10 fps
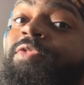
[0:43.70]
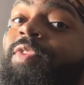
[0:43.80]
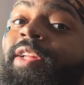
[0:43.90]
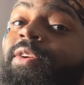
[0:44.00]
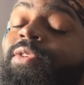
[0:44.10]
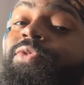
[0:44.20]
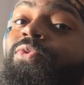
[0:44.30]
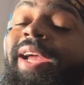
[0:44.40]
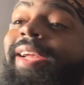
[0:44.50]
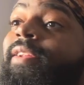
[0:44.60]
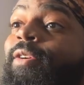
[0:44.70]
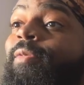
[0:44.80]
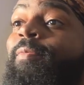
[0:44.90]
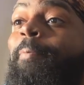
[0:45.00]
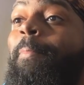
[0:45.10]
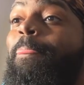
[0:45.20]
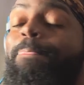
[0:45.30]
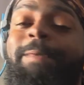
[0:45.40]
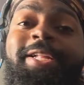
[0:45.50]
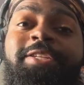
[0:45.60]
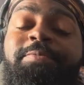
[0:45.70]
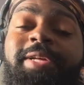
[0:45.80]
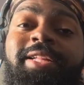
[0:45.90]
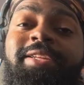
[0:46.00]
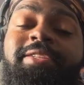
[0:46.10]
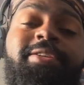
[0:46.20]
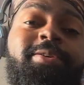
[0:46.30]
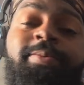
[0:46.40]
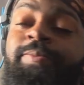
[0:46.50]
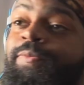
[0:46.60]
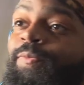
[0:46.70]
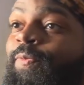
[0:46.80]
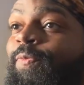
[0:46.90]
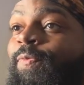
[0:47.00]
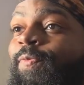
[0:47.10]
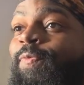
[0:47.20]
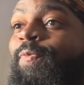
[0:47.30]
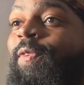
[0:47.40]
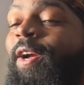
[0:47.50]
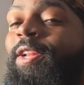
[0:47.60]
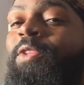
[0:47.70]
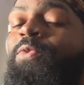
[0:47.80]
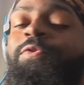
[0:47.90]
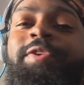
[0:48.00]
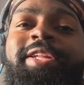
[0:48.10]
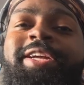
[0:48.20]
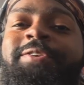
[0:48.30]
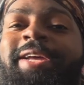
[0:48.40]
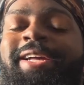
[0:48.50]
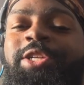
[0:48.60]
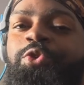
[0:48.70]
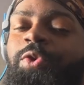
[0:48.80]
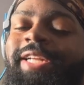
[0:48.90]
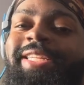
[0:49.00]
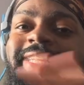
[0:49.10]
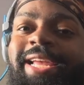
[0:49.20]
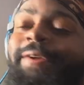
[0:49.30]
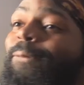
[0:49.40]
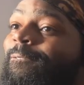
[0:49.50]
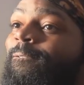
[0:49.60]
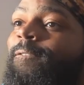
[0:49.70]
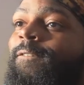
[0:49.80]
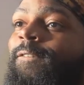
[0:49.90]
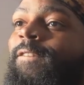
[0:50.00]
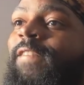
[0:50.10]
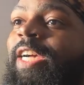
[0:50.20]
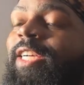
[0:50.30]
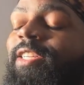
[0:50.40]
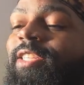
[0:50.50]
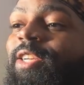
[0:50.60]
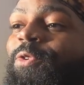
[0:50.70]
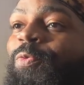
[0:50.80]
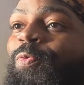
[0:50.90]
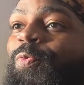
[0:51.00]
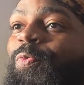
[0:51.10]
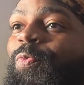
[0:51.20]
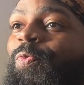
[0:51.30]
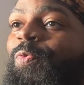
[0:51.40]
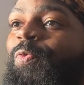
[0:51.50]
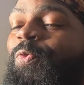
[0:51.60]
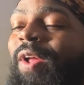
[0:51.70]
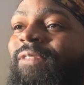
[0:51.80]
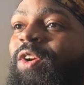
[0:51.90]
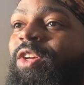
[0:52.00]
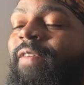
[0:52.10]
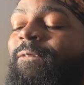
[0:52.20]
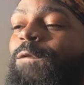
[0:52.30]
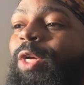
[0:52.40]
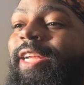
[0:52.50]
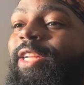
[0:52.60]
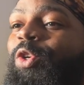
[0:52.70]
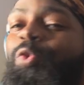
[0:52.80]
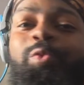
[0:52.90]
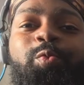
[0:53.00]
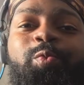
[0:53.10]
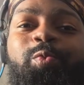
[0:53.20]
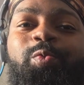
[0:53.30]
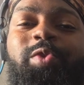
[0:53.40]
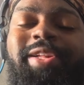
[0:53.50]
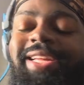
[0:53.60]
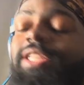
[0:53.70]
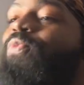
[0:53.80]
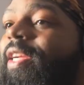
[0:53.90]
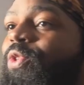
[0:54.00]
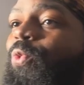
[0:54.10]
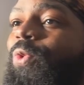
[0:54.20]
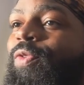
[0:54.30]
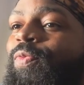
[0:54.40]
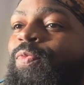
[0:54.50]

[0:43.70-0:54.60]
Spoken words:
video is racking up in this playlist. So another one finna go down the drain today. So without further freaking ado, let's get right to it.